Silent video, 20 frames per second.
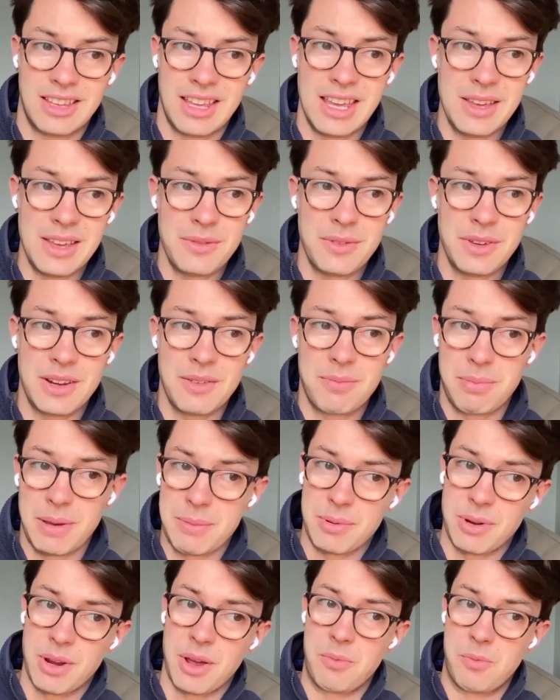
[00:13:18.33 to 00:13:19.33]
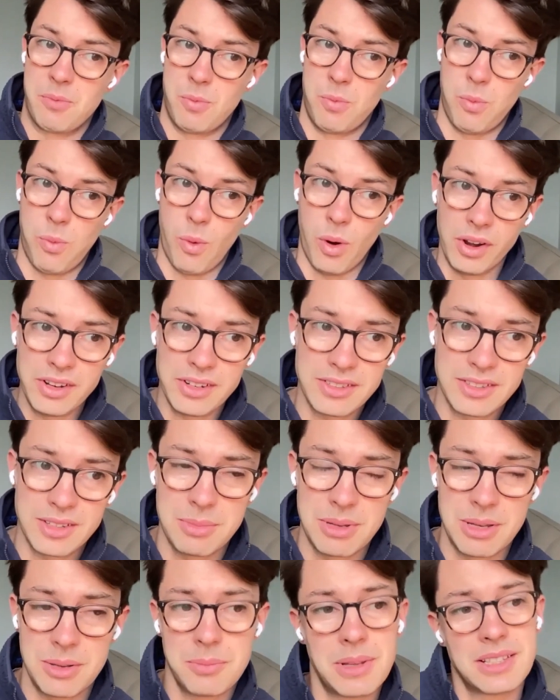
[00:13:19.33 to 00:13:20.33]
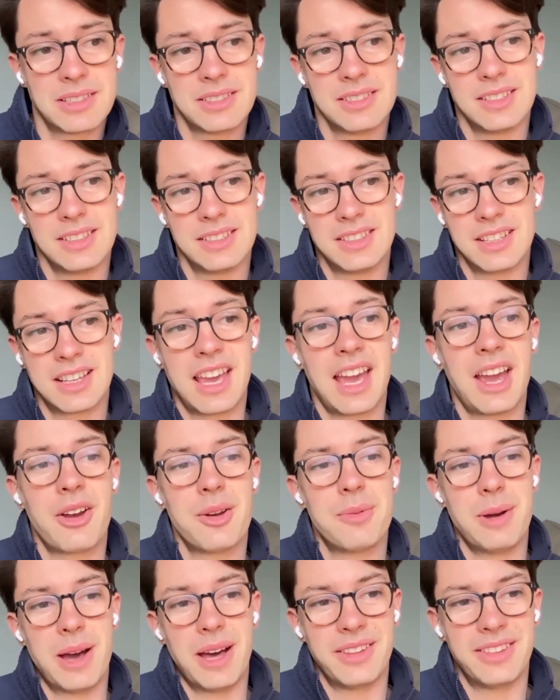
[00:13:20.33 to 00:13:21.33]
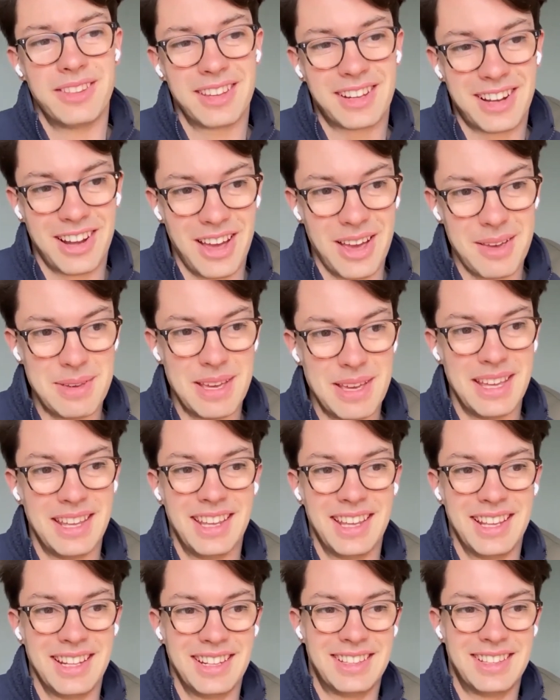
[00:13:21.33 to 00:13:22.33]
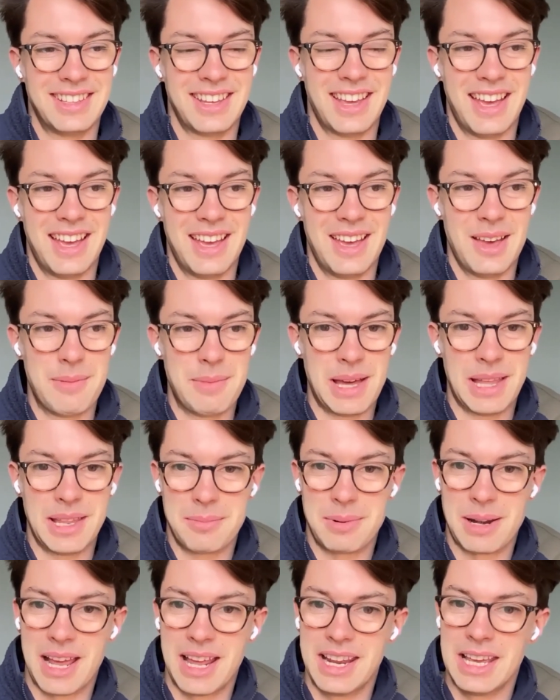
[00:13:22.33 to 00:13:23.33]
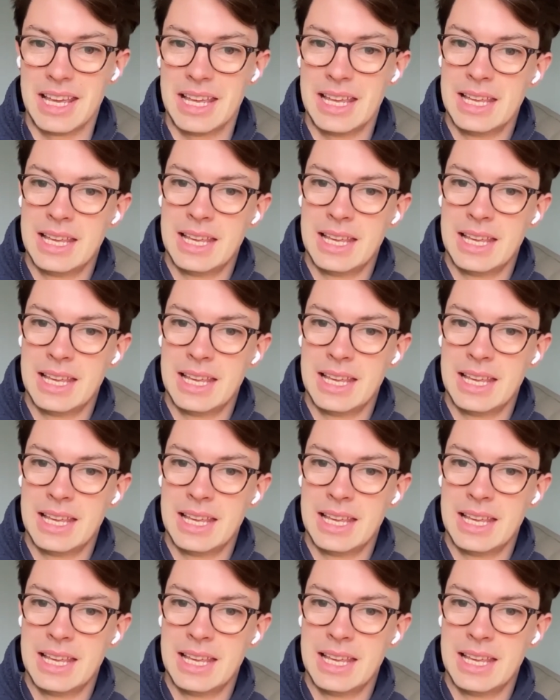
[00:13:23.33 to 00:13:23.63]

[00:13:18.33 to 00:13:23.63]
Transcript: even if people don't want to build businesses that care about the climate and about the planet,